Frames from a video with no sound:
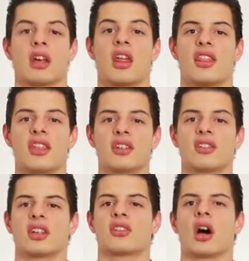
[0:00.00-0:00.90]
This
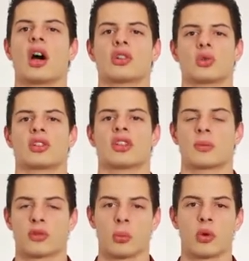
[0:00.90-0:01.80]
is hard to
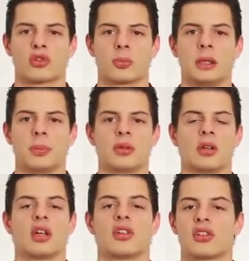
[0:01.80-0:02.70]
accept for most people,
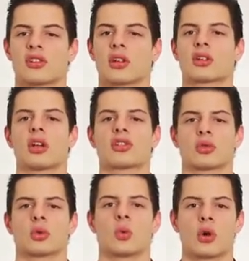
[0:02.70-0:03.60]
since our culture
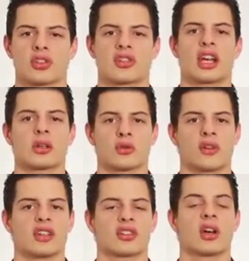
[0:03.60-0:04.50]
rewards
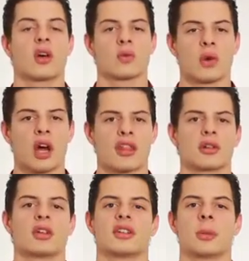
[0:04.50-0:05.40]
sacrifice
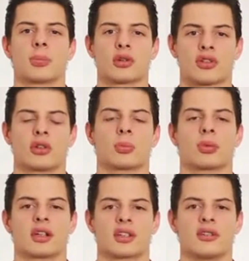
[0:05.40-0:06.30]
rather than personal
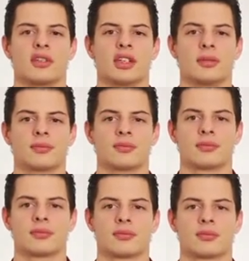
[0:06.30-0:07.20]
productivity.
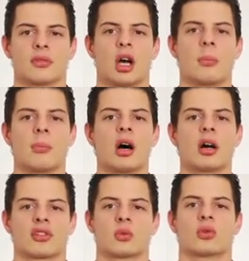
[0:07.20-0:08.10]
A
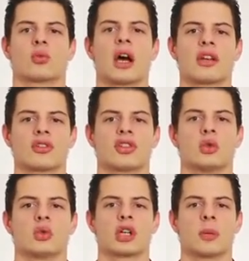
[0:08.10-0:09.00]
boss would rather see
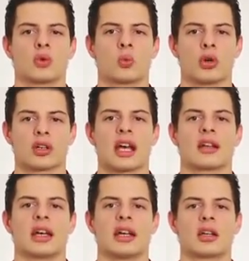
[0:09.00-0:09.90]
you come to work
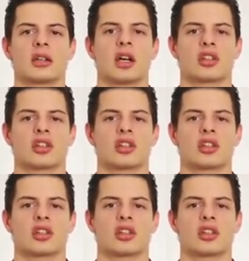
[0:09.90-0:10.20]
at 8 o'clock